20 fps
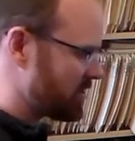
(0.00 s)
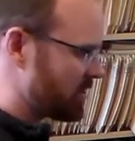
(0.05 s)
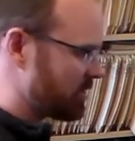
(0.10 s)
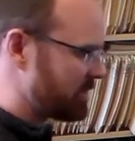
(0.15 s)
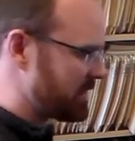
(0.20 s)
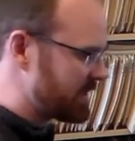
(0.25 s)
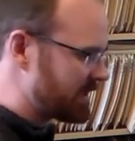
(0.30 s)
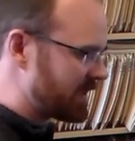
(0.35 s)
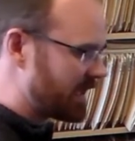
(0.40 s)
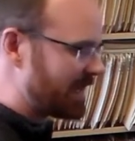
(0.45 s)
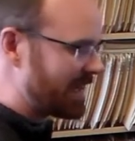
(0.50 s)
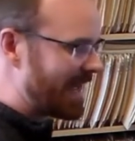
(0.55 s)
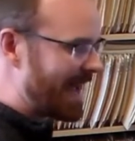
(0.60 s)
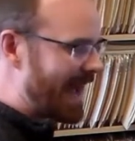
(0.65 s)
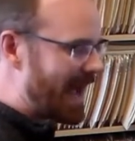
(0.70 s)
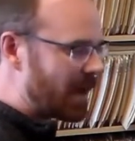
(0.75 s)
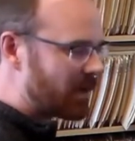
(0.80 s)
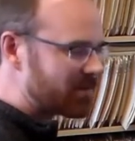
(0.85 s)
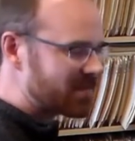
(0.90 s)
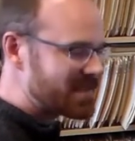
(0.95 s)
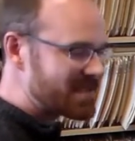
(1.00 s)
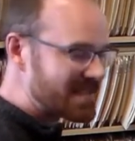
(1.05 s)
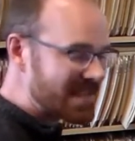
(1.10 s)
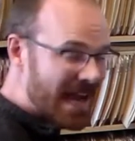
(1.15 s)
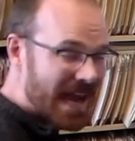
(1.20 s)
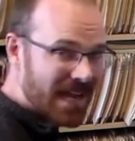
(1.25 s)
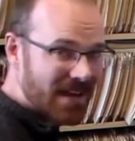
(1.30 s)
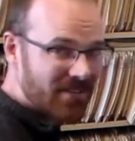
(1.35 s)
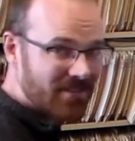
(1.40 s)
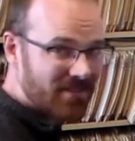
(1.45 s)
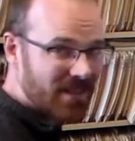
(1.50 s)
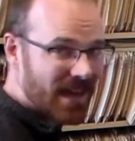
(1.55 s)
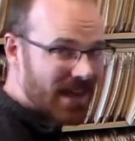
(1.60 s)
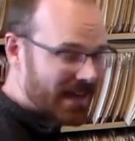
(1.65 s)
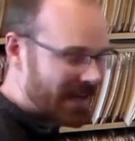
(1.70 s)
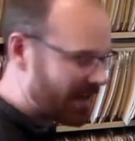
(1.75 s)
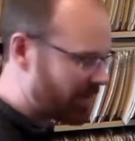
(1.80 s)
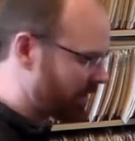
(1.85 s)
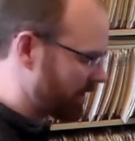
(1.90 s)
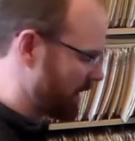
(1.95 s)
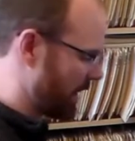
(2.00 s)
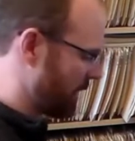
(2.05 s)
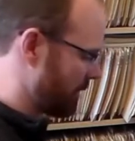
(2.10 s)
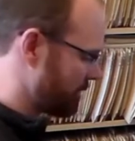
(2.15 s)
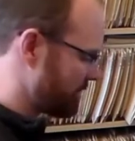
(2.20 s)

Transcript: should be done outside of that area.